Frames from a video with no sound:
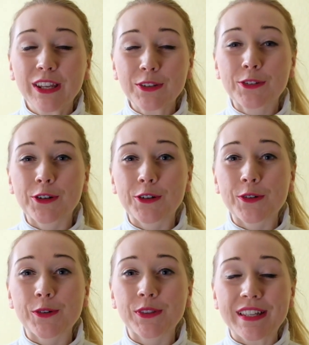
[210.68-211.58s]

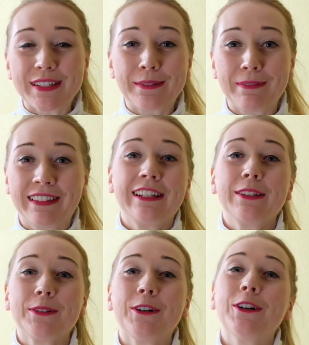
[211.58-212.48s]
So these
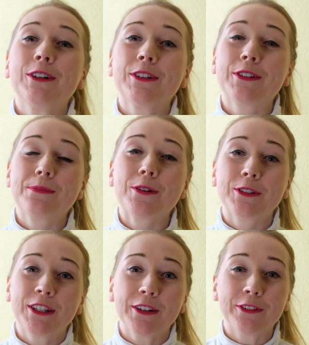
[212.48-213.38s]
meetings was
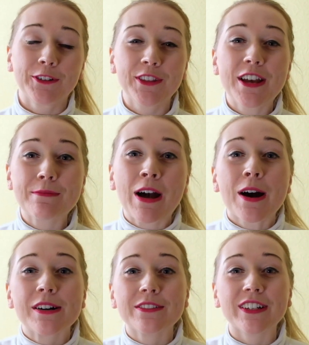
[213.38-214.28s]
mostly for them.
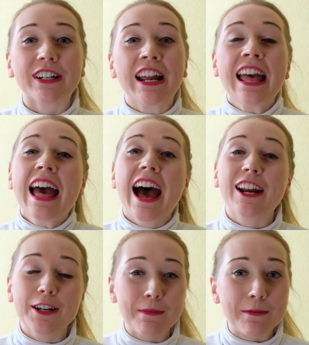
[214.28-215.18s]
However, I
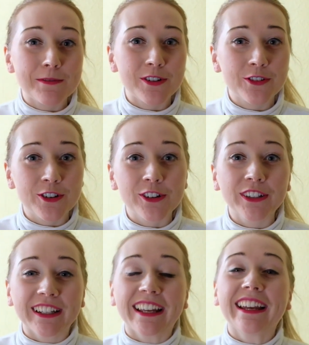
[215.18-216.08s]
remember
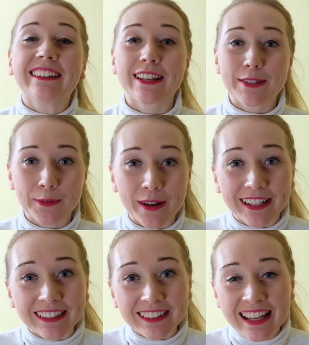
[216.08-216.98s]
joining it as
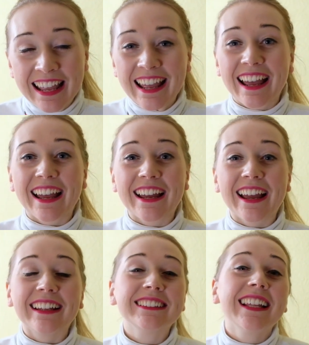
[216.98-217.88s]
well.
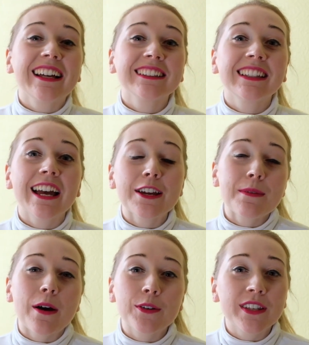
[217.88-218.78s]
At that time
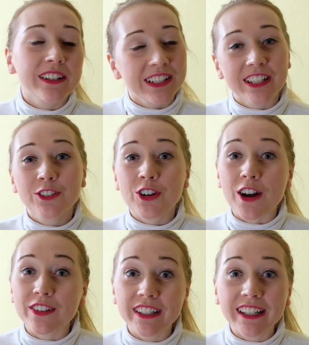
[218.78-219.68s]
I was actually
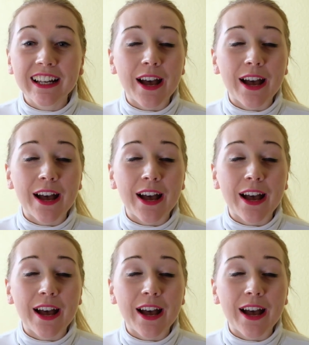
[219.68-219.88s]
traveling.